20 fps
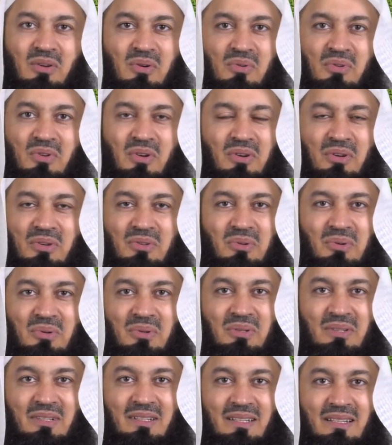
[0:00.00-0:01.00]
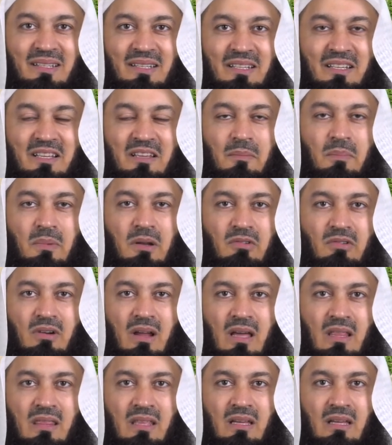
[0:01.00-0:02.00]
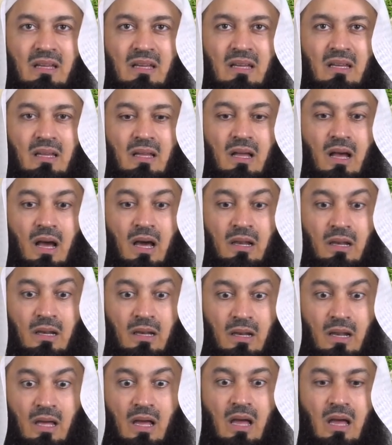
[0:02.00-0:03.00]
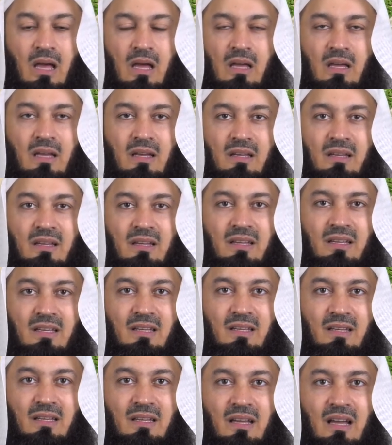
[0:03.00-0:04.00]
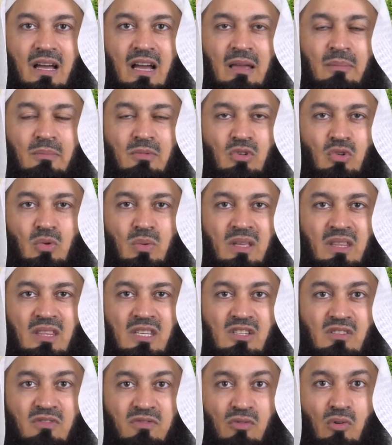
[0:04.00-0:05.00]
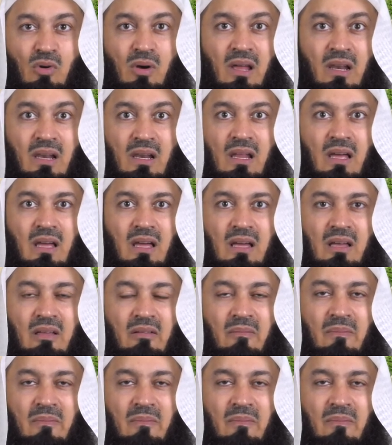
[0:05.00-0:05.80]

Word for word: No, not at all. But rather, Allah. I'm doing this for Allah.